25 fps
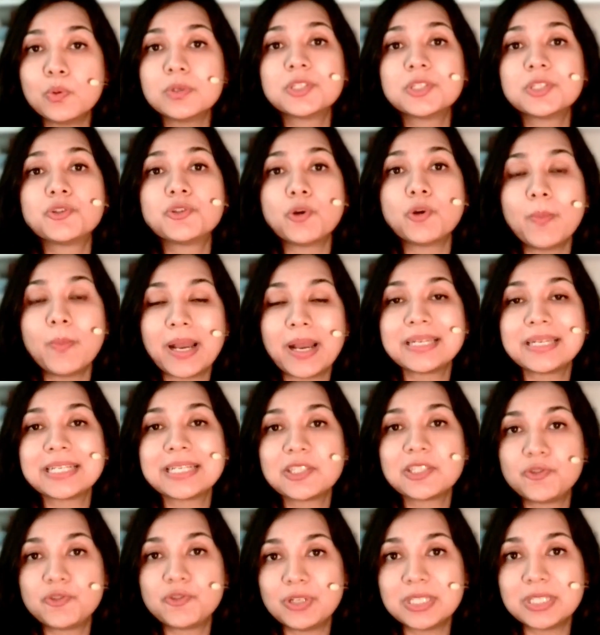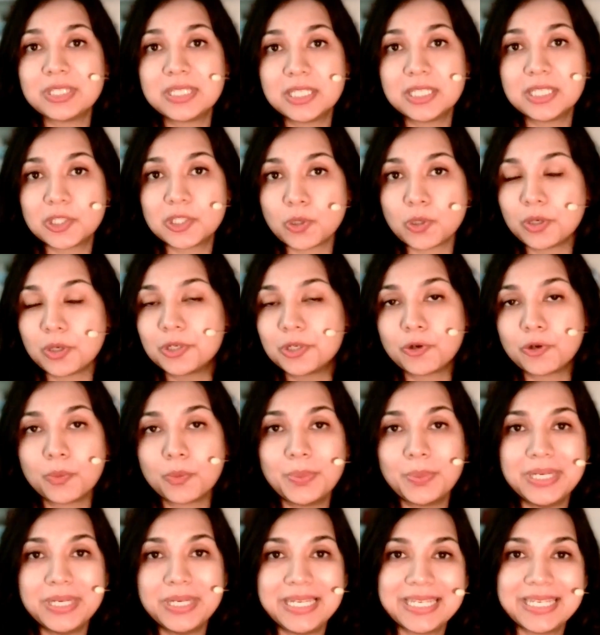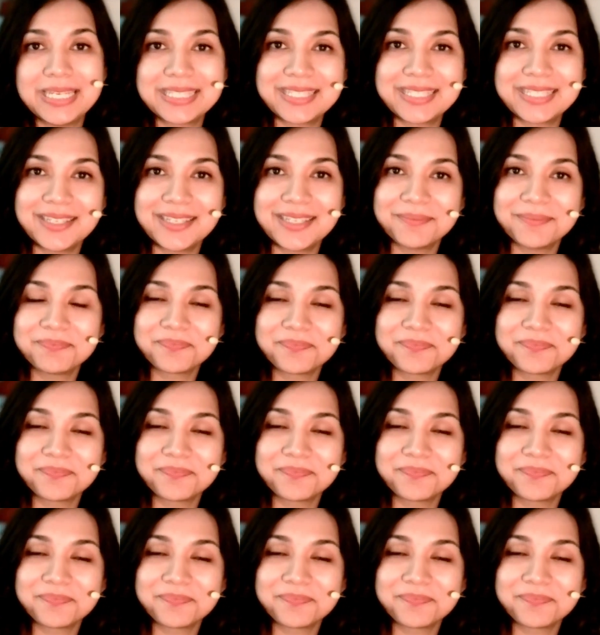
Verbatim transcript: post-traumatic stress disorder or P T S D.